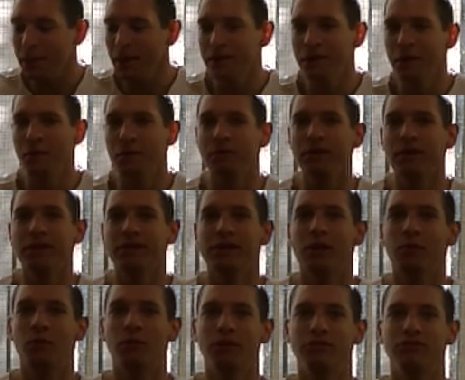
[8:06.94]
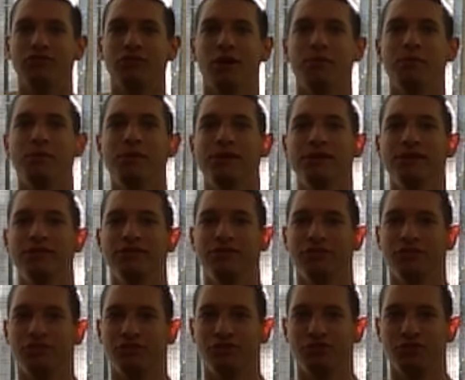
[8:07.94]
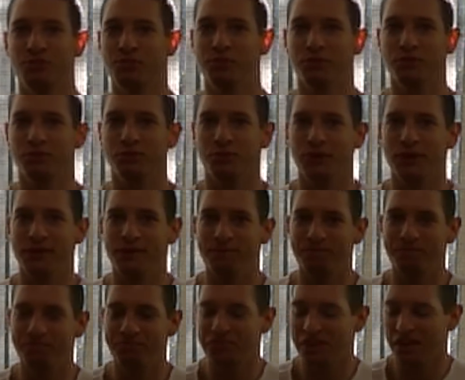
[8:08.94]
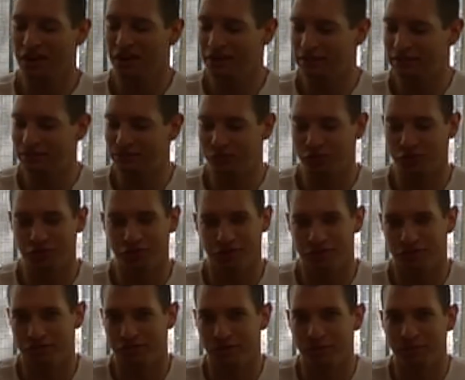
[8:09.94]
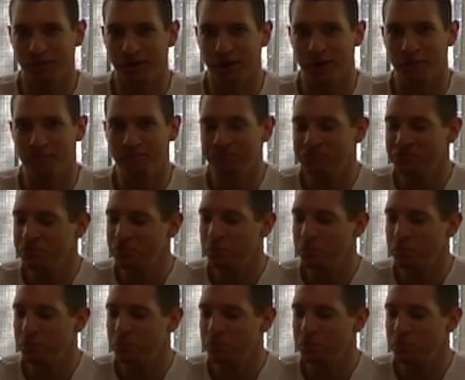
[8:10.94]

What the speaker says: You know when you get that one strawberry, it's just super sweet and just extremely good.